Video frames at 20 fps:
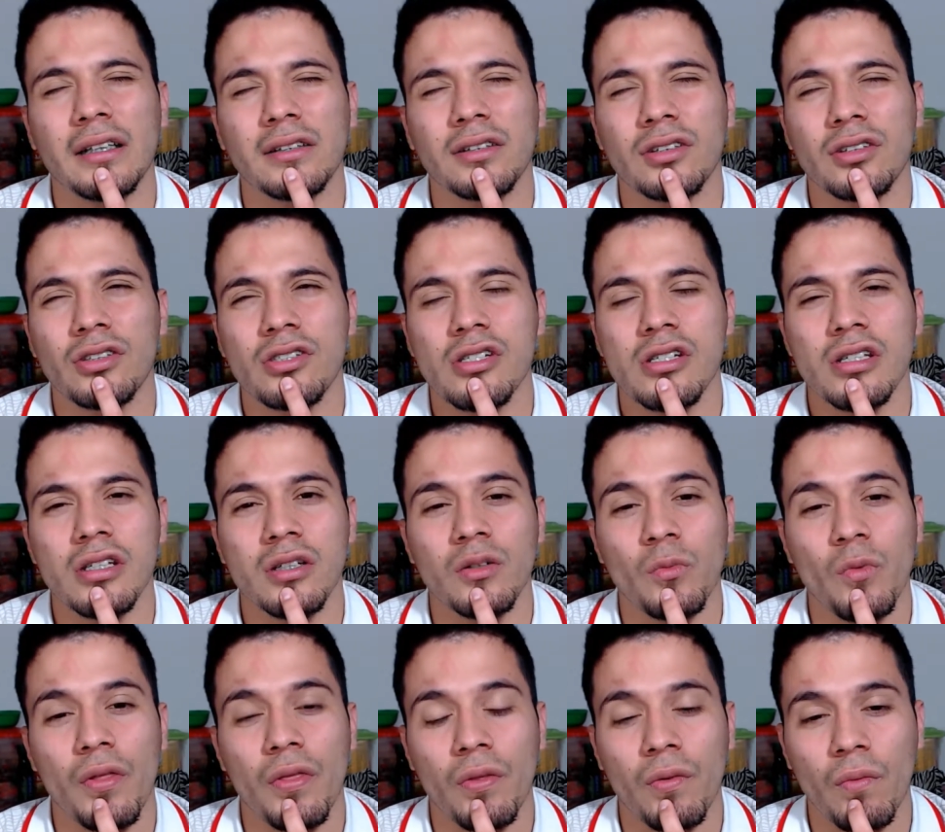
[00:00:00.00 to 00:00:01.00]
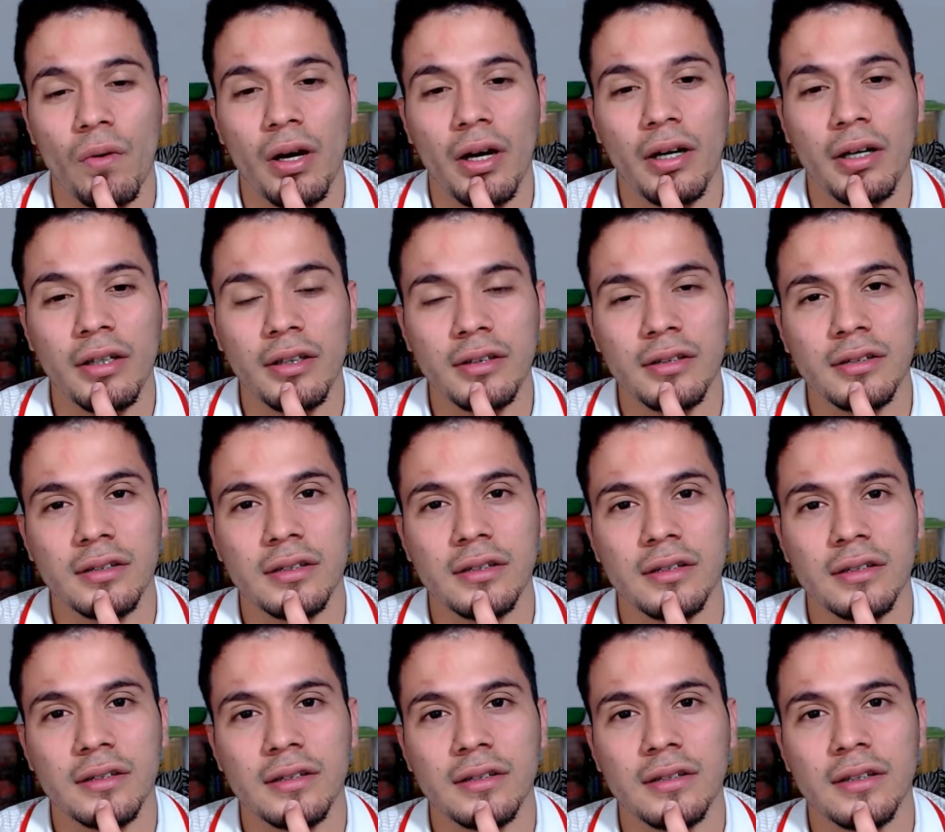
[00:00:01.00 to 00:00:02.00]
chicken with rice.
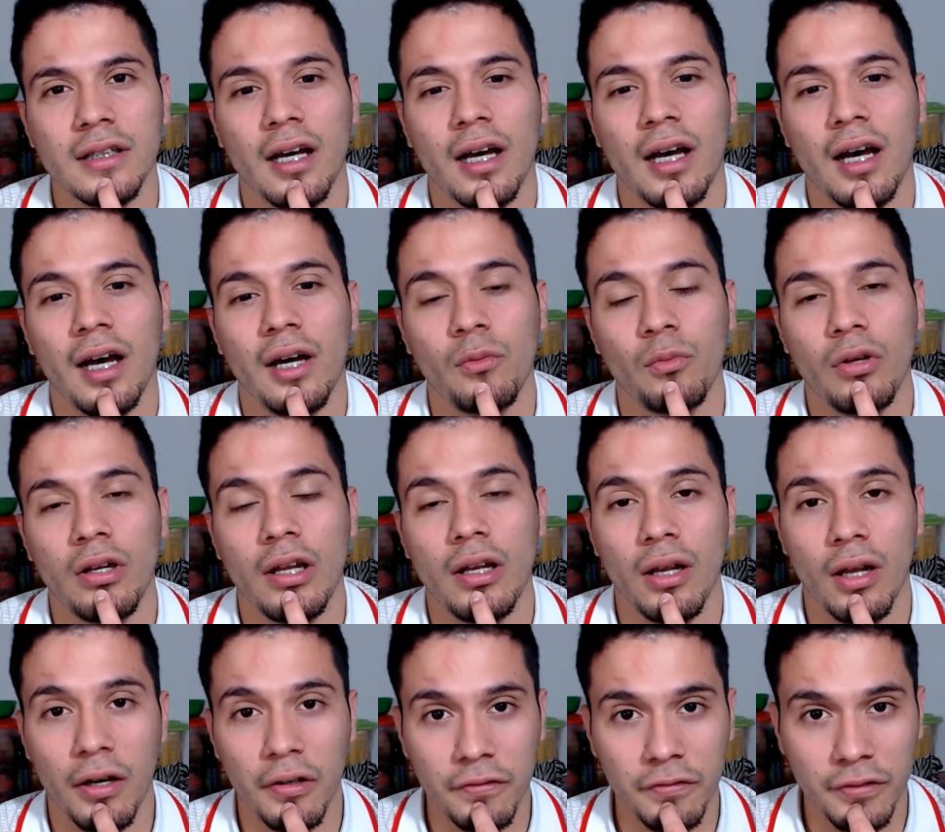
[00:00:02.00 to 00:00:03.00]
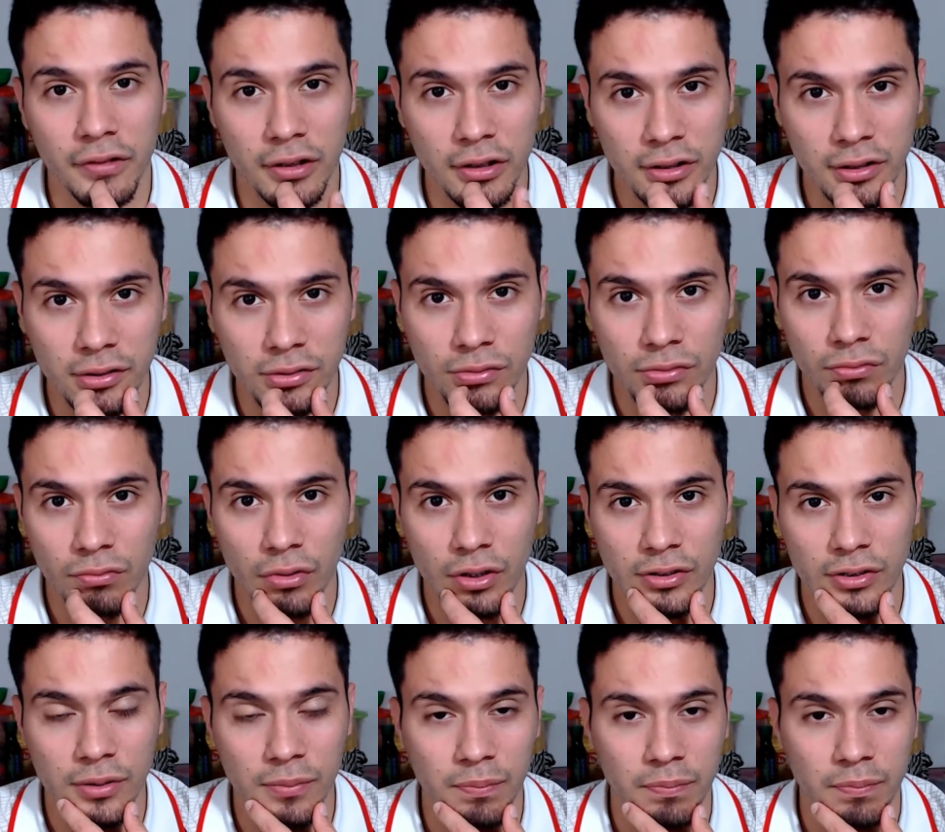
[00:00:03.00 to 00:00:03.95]
I really love this recipe.